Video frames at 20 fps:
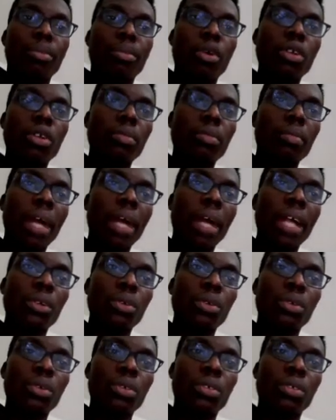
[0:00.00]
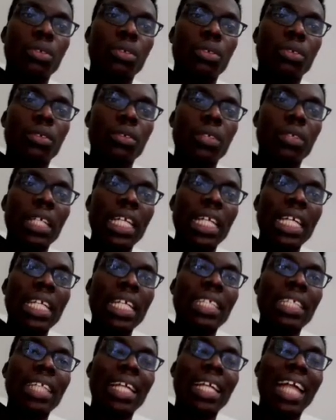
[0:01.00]
bone marrow
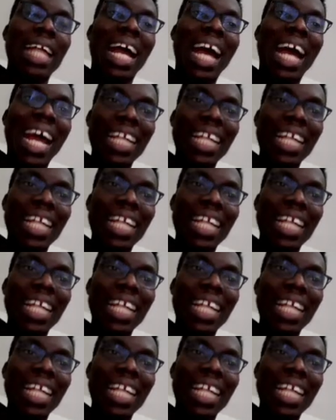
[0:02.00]
is an